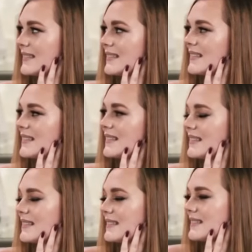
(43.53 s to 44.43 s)

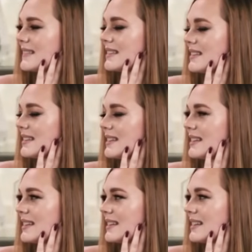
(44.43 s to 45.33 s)

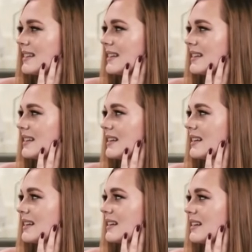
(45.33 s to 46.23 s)

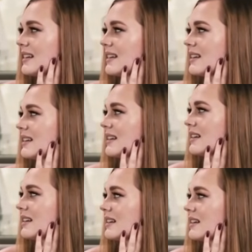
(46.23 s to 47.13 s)

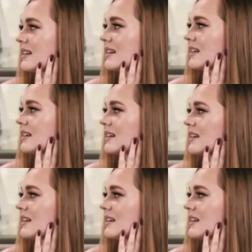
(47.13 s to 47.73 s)
[no speech]